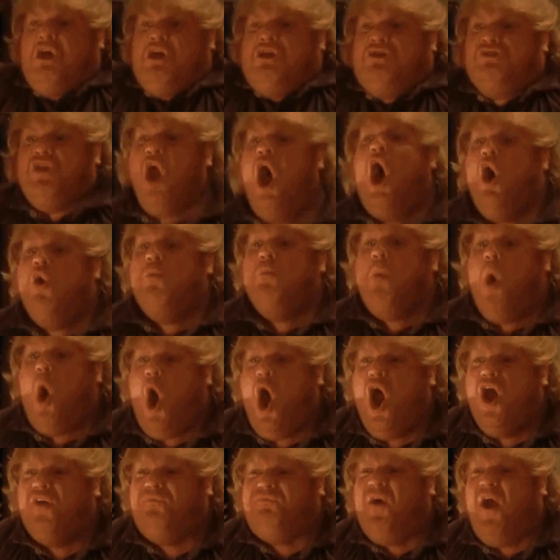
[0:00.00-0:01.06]

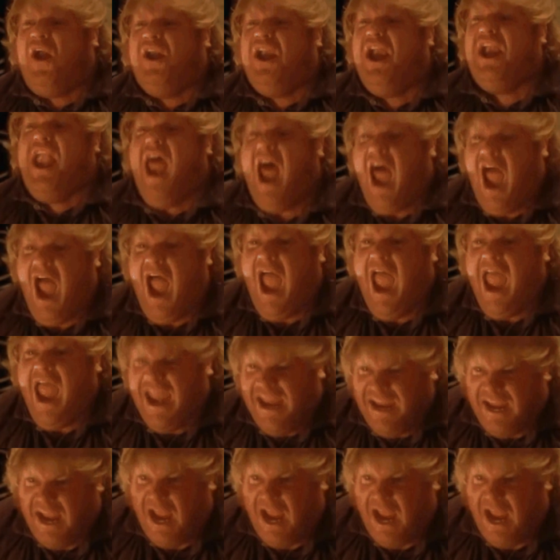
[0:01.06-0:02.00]
excessiveness, waiting a few